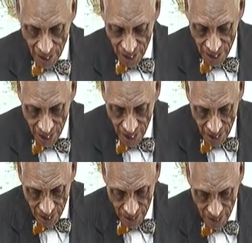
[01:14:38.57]

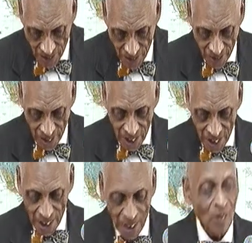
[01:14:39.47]
Then
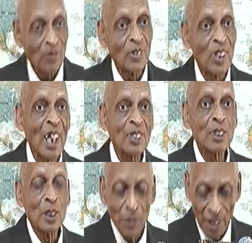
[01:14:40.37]
He don't knock you
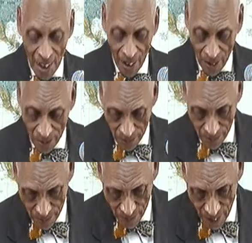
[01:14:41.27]
completely out
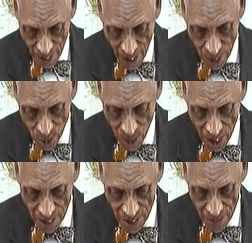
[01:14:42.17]
of the
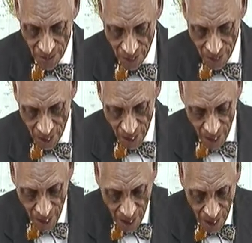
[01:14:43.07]
creation.
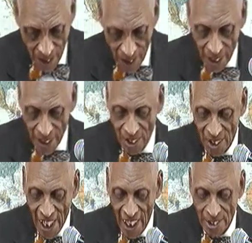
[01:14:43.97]
He
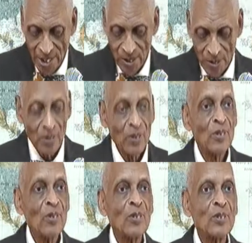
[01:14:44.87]
allows you
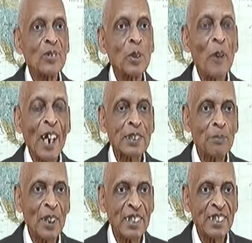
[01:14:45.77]
the
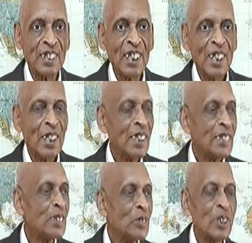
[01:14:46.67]
possibility
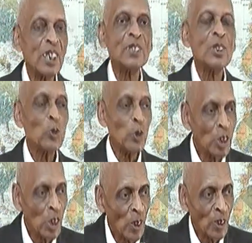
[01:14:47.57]
that you can
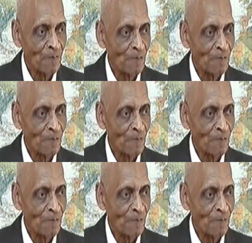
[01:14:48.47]
return.